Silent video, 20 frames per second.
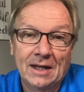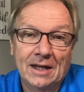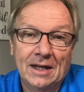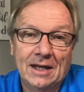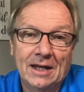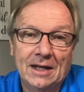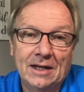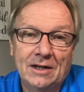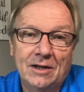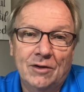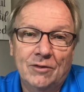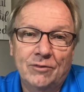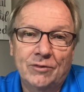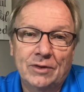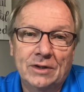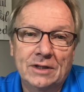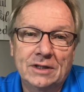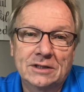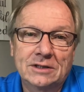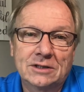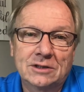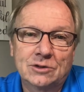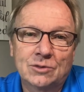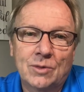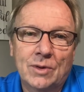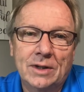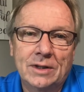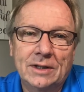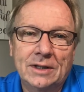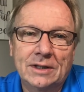and hopefully this is
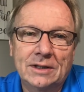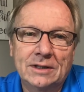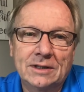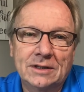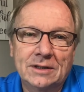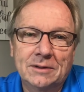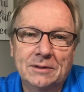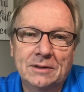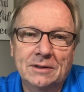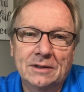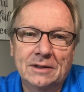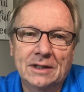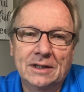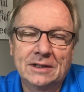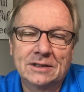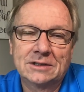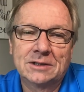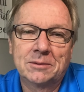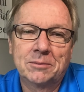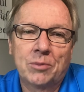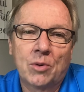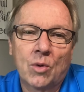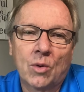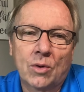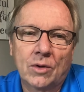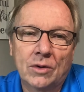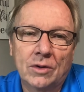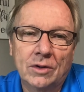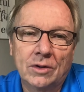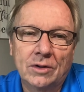one that is
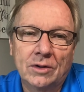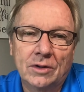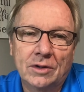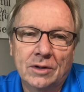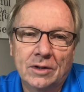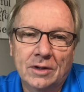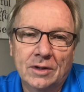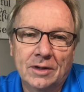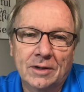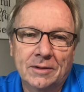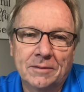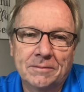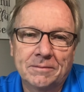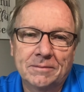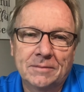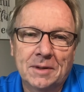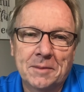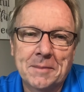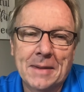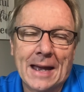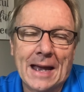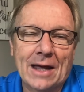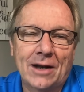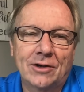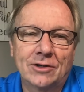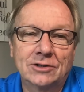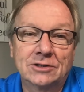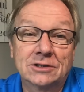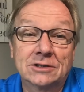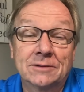important, that
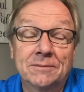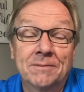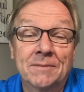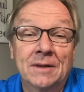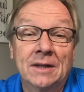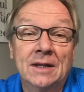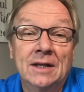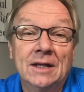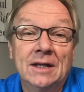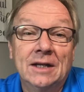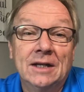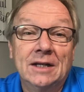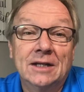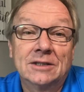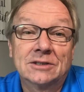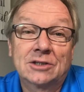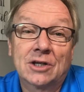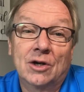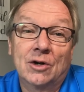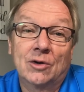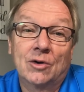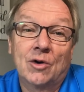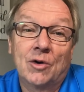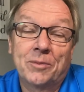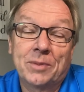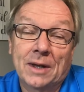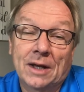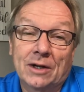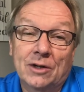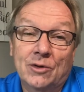matters. So, hope
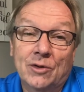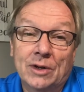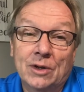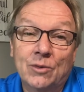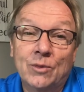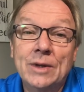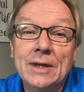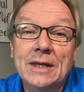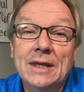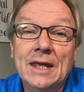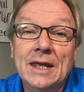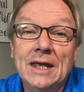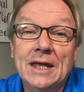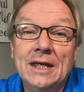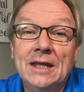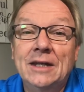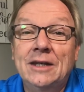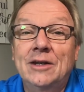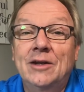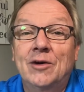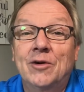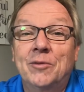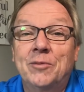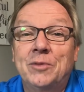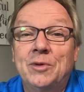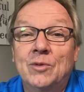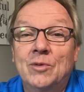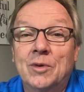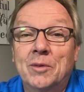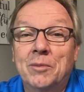you had a great weekend, hope
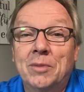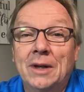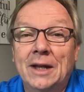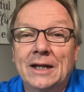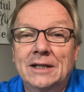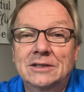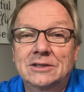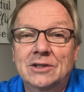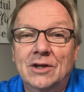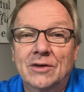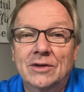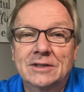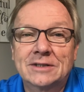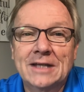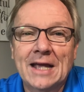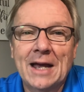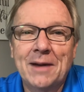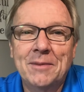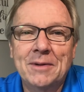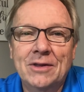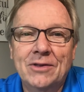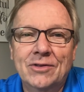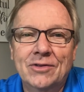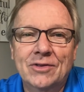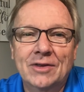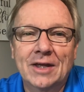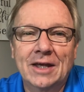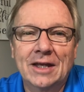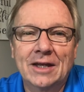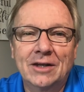you were blessed on the Sabbath,
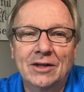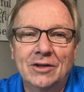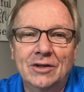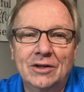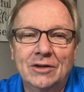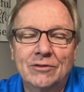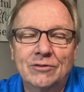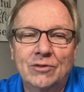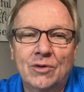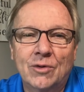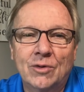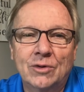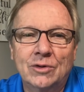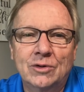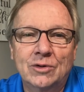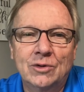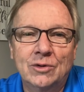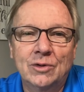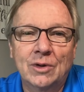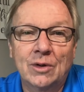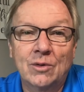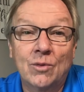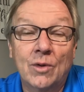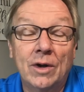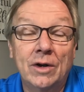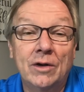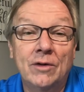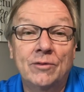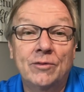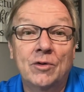and looking forward to a
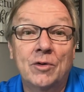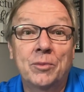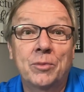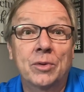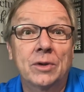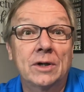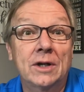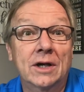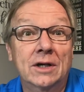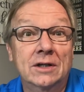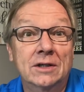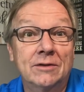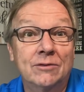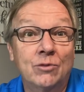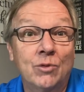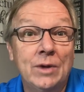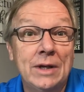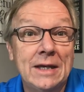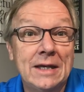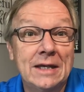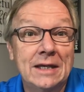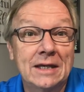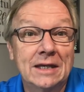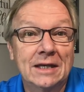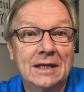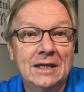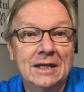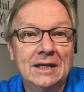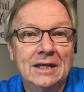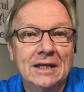wonderful, productive week,
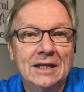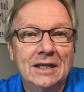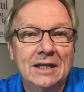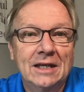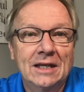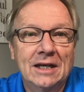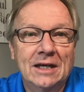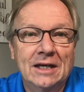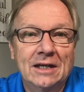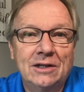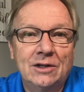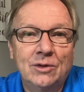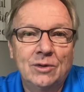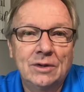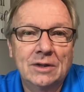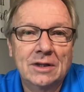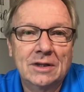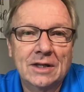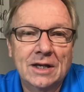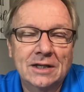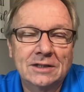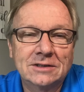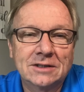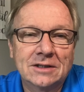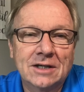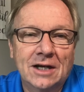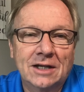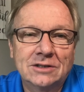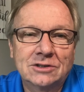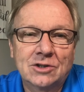doing the things that
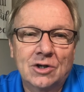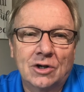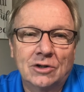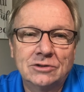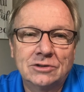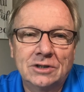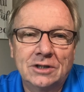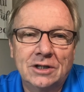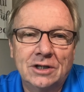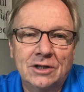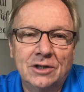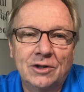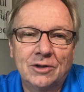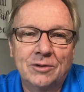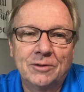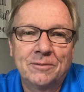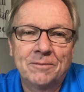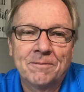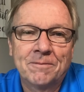God's called you to do.